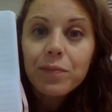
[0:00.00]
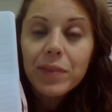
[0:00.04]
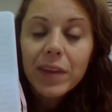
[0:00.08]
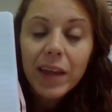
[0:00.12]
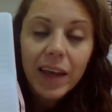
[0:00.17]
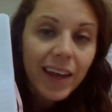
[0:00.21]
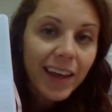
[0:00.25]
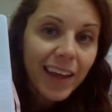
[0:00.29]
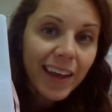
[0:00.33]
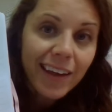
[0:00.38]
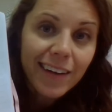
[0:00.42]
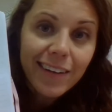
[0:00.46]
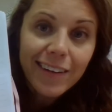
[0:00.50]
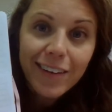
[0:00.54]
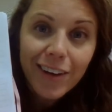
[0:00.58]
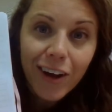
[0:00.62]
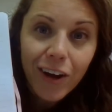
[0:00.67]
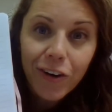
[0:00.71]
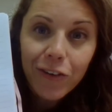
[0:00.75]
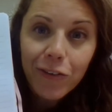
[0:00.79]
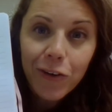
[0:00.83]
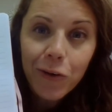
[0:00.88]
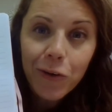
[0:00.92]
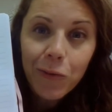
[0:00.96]
Again,
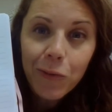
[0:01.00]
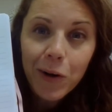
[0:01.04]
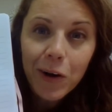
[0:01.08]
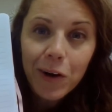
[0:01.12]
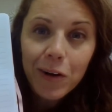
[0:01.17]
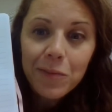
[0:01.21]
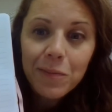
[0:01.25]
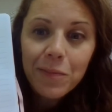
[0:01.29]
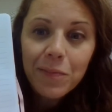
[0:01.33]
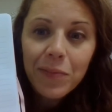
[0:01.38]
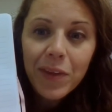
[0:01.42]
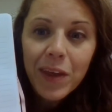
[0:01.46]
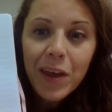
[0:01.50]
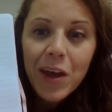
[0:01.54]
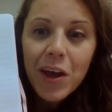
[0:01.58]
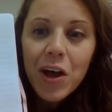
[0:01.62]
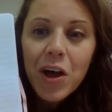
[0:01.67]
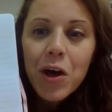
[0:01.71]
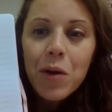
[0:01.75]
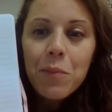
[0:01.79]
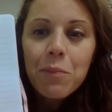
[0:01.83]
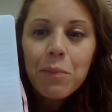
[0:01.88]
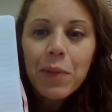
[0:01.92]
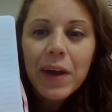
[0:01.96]
not a real word.
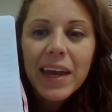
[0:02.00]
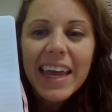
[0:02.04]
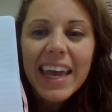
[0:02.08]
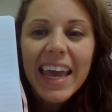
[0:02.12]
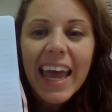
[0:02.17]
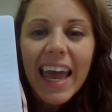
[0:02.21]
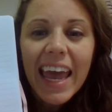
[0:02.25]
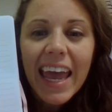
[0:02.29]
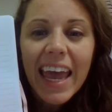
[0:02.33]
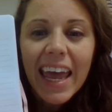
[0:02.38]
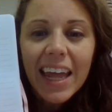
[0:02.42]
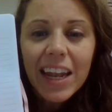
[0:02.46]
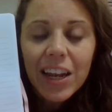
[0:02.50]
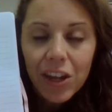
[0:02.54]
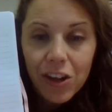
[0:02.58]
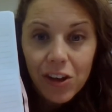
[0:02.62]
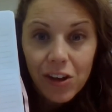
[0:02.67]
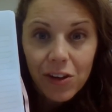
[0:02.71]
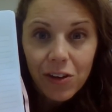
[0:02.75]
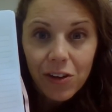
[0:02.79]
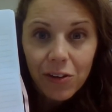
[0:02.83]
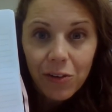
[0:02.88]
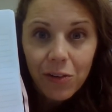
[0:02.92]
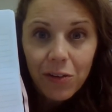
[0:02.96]
But can
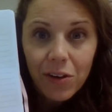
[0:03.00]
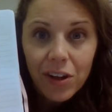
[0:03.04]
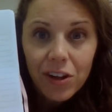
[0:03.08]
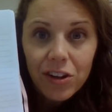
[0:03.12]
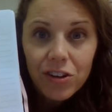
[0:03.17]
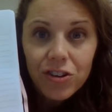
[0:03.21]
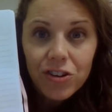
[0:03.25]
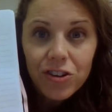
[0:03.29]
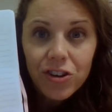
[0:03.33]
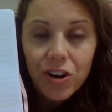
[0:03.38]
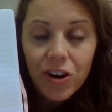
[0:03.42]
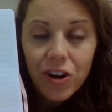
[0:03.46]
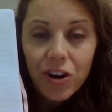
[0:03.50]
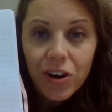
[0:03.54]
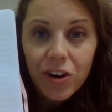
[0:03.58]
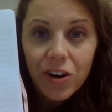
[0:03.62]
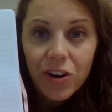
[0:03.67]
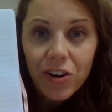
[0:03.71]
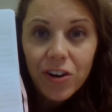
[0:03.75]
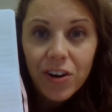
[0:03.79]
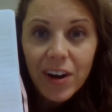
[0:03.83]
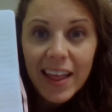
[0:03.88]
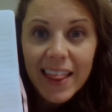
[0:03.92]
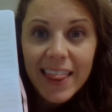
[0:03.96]
you
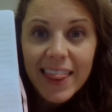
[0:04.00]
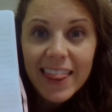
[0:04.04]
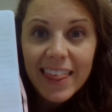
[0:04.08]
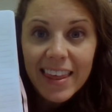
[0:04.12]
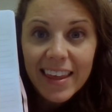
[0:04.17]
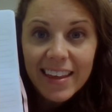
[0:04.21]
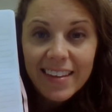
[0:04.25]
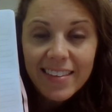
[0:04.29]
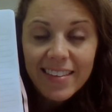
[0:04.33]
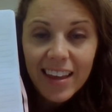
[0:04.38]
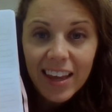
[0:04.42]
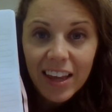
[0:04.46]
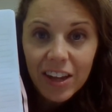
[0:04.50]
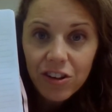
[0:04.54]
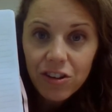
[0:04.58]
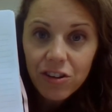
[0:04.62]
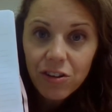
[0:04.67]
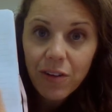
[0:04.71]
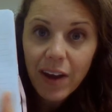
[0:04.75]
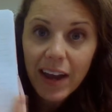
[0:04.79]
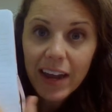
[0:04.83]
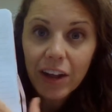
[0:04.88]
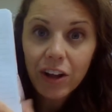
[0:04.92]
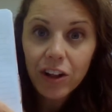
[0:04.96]
turn this
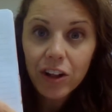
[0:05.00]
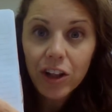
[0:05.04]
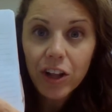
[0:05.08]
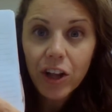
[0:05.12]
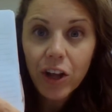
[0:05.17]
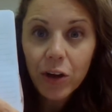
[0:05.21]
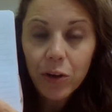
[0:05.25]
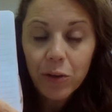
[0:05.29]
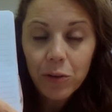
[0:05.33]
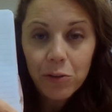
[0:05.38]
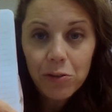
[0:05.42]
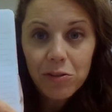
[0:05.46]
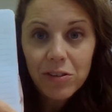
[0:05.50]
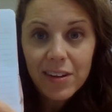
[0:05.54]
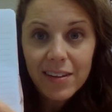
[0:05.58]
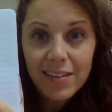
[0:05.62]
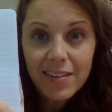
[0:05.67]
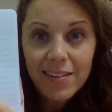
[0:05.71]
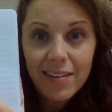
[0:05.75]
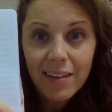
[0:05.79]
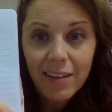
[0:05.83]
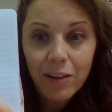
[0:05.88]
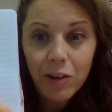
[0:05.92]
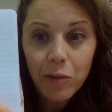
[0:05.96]
into a closed
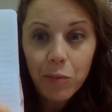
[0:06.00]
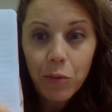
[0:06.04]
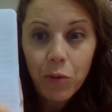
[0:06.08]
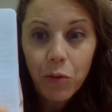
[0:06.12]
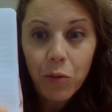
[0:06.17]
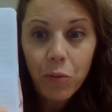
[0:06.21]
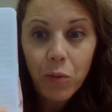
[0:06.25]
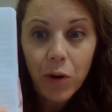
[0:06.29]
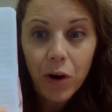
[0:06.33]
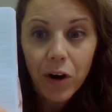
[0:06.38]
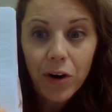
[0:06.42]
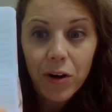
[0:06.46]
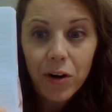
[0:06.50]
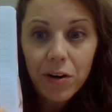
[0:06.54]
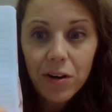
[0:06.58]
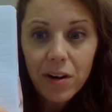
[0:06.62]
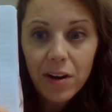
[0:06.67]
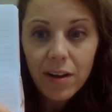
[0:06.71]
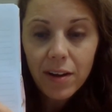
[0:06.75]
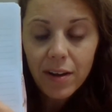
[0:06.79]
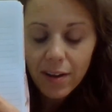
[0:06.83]
syllable word?